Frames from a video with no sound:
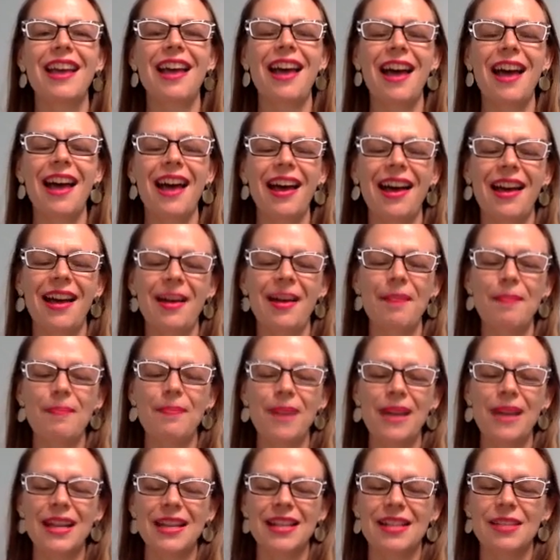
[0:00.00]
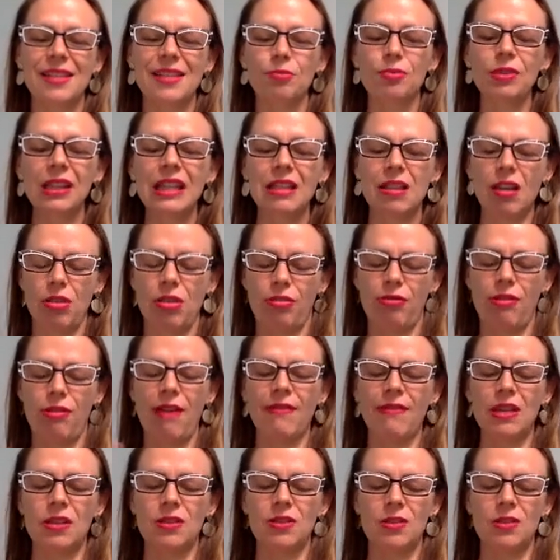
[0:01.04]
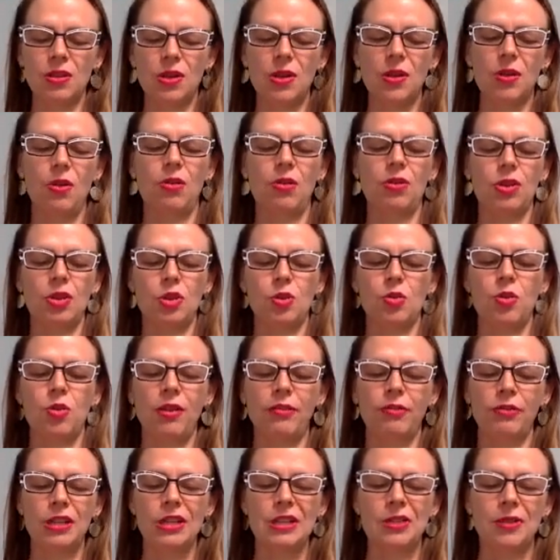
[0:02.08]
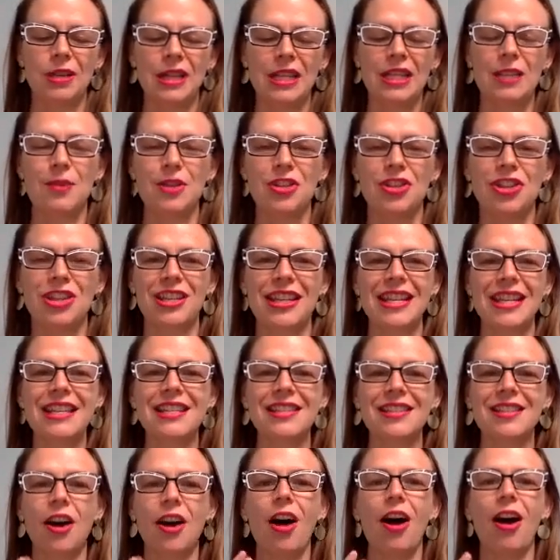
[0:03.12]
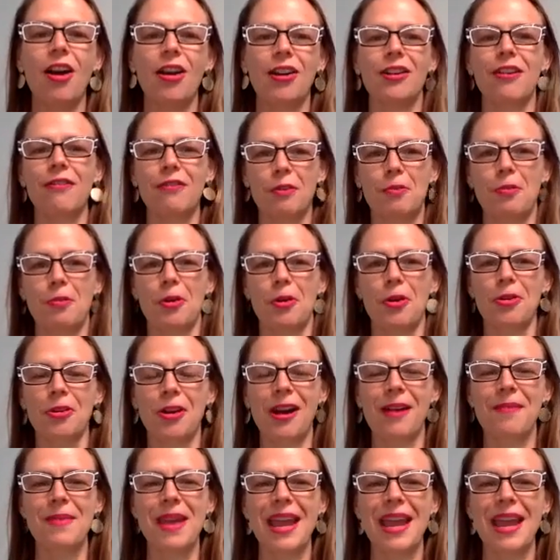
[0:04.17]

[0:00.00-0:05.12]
But really the Thriving Studio Owner 12-week transmission is the heart of the program.